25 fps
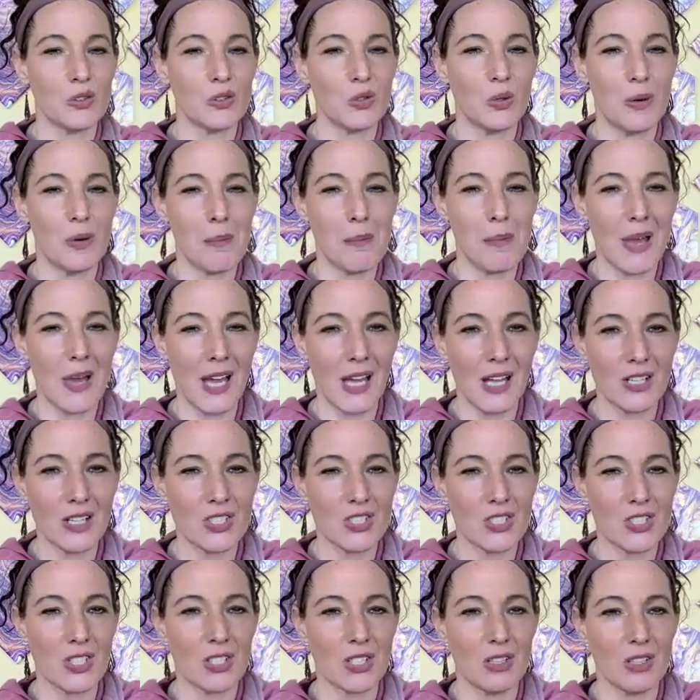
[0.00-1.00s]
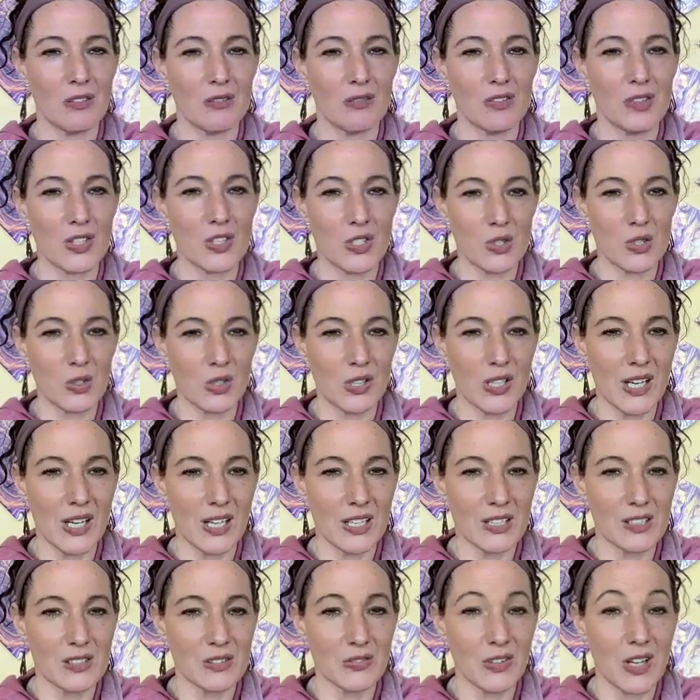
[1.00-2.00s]
to imagine and
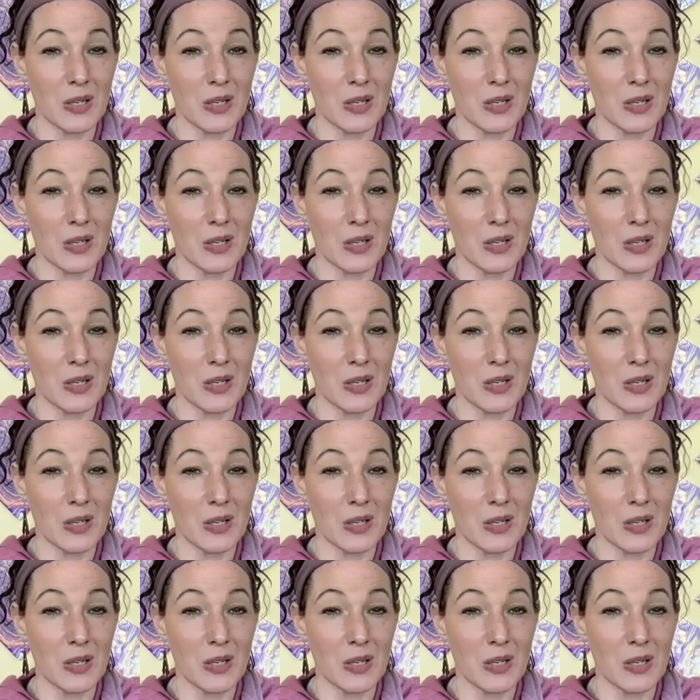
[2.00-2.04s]
visualize,